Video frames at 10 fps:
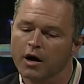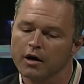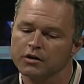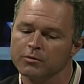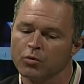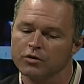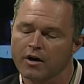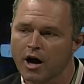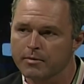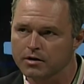a little more
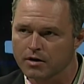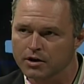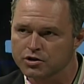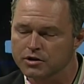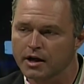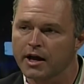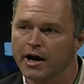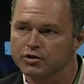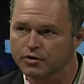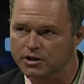time and attention and
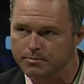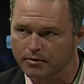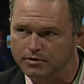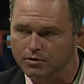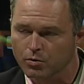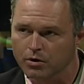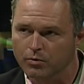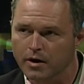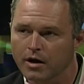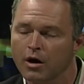actual experience in the
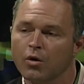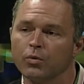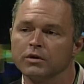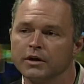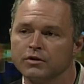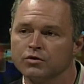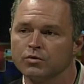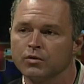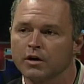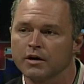waterway will lead
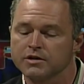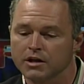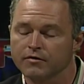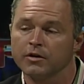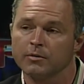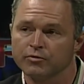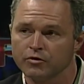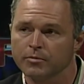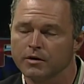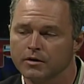to significant
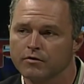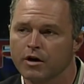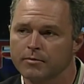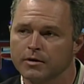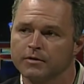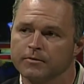improvement in the environment.